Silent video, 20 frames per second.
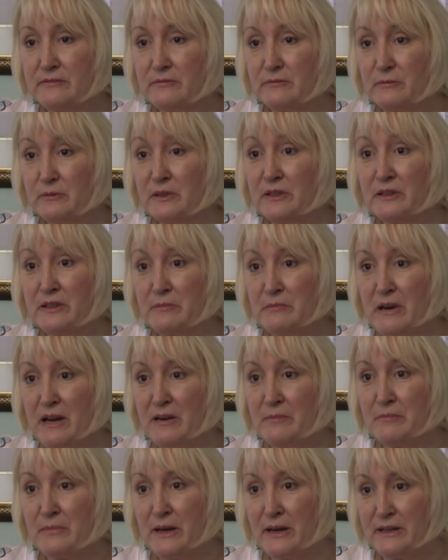really
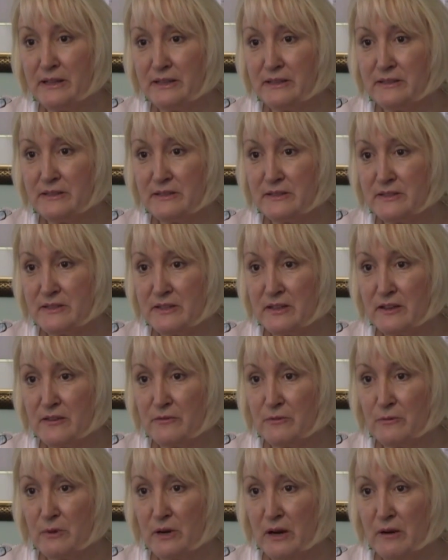mind-body
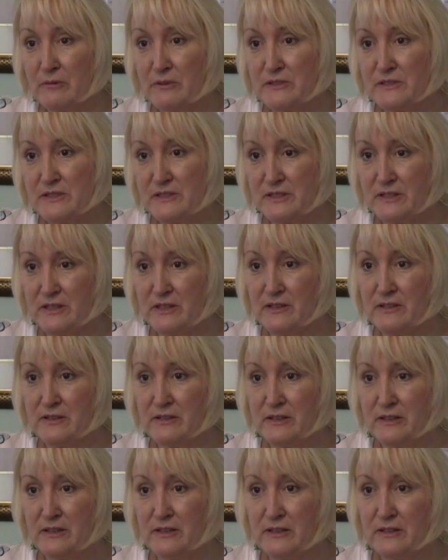stuff where I would
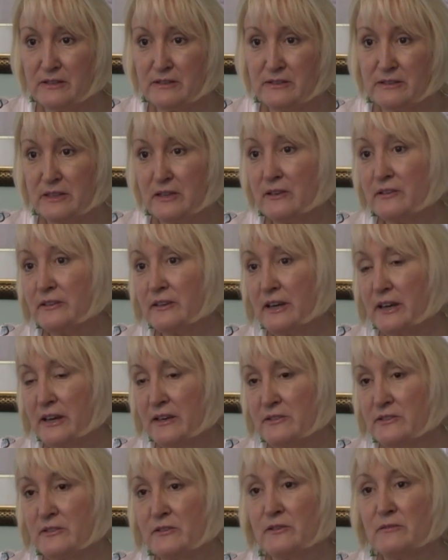tell the
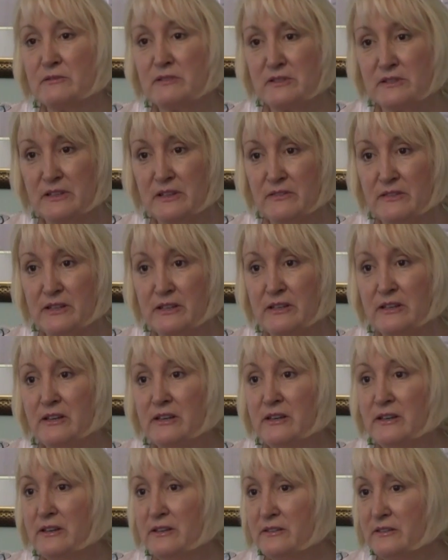cancer it was leaving
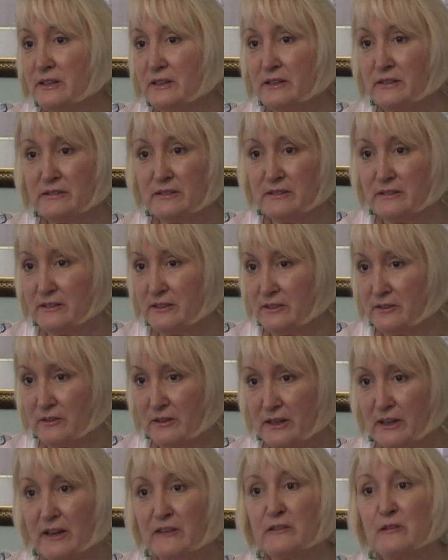that,
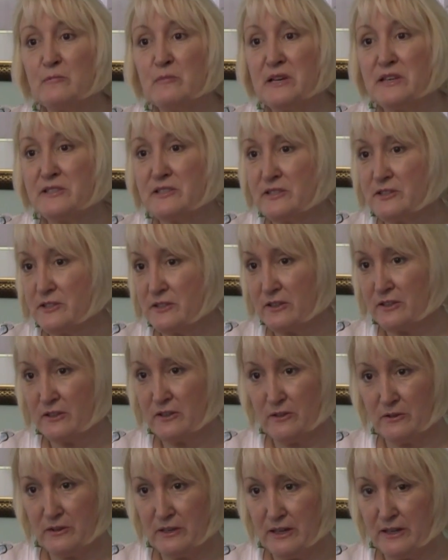I got the message, it could
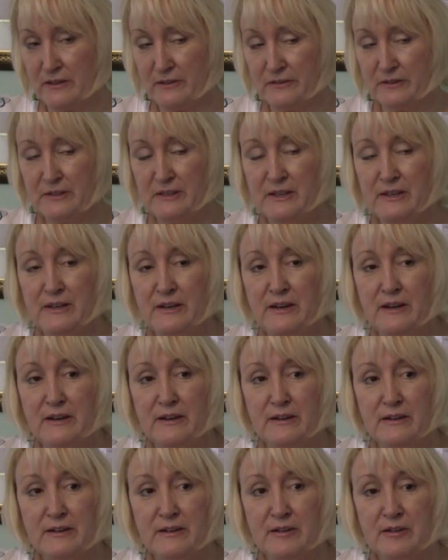go now.
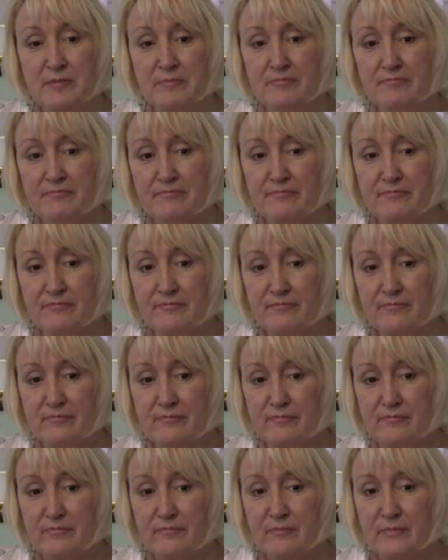
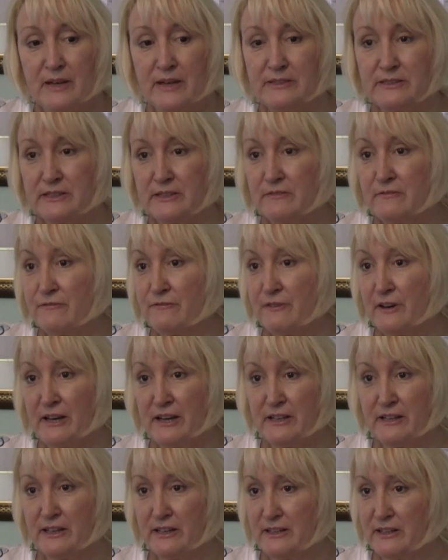I didn't
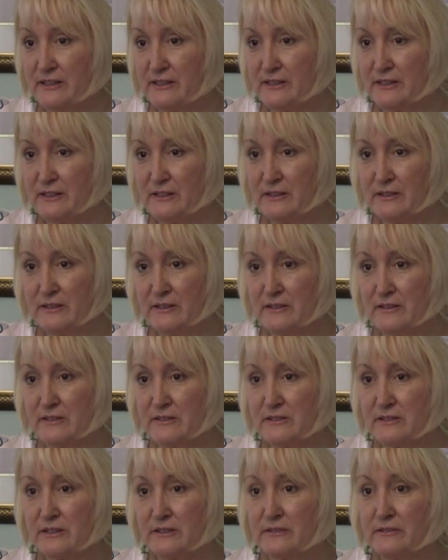fight anything
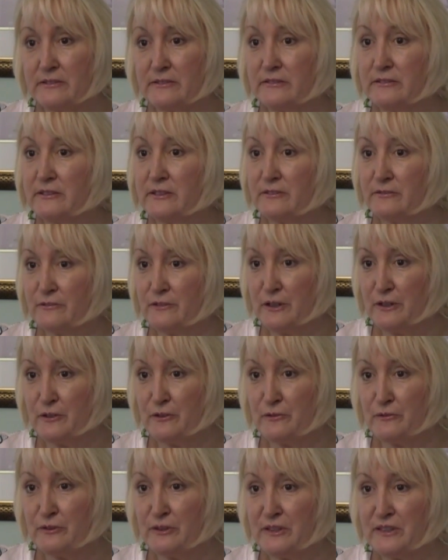because I learned that fight
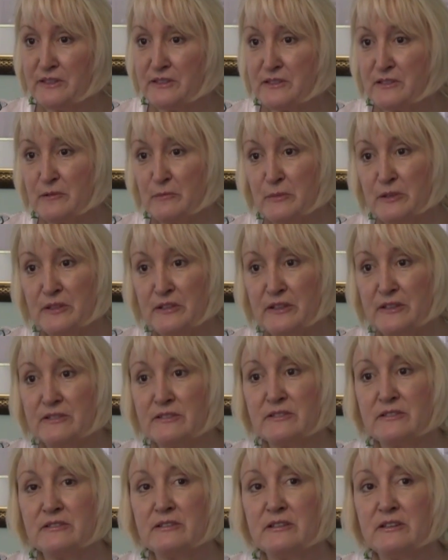or flight
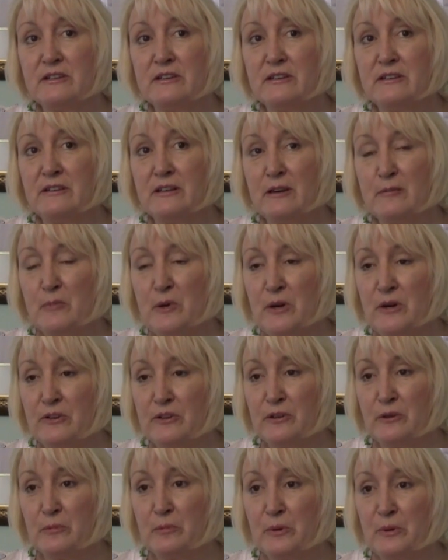stimulates that part
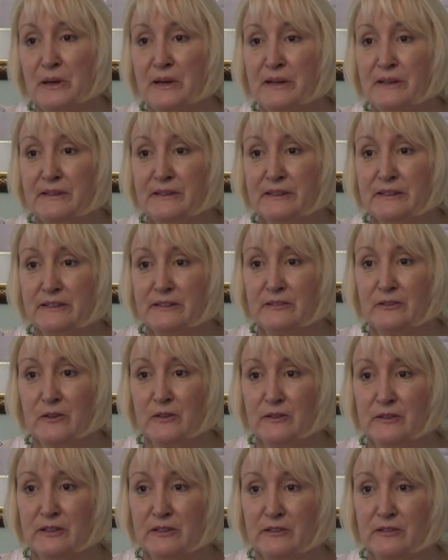of your brain
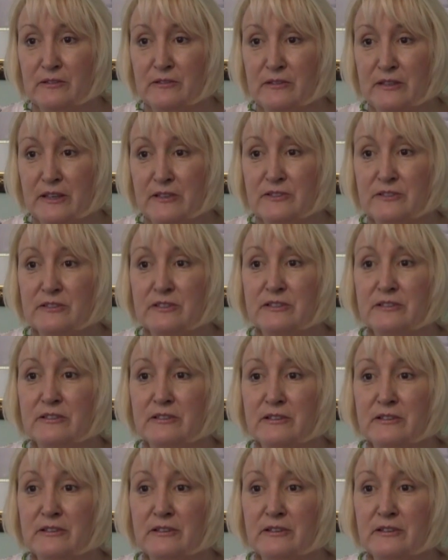that actually